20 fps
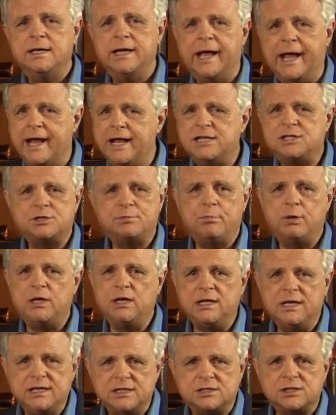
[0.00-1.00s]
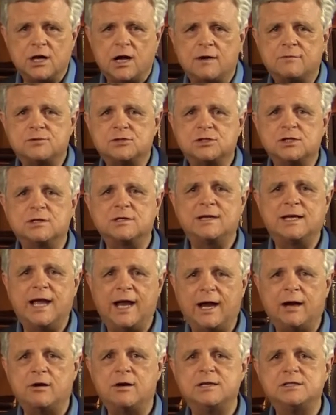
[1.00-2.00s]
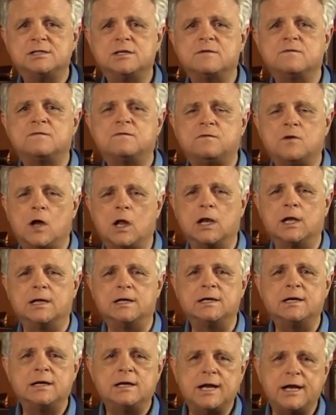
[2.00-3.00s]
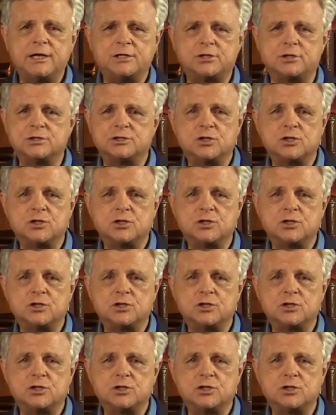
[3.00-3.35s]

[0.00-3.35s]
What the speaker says: each police officer carries a fallen nature,